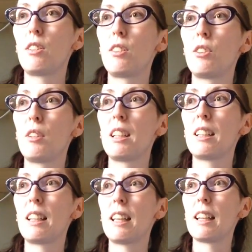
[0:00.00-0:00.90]

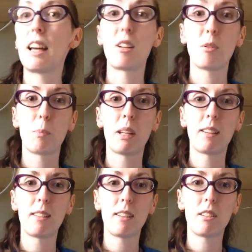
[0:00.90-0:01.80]
doing, I do pin
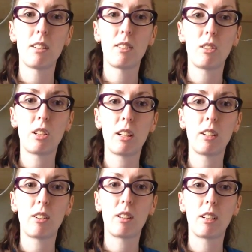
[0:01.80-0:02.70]
stitches a
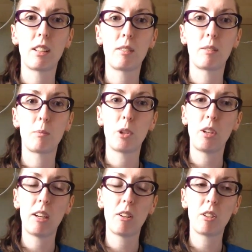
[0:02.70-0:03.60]
lot on
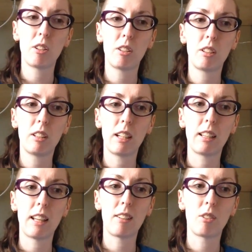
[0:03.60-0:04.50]
blue-haired girl,
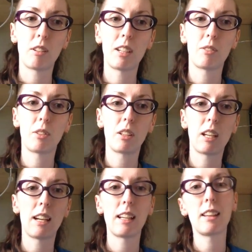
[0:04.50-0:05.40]
and that's great for
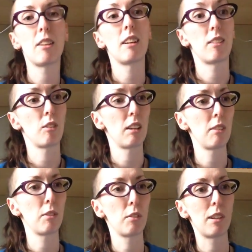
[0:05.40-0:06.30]
getting in there, and it's
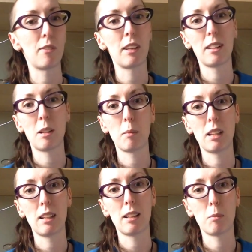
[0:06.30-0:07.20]
great for weaving them
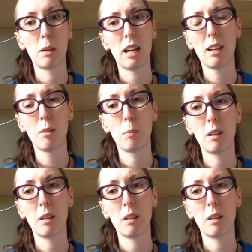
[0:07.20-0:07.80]
in the back,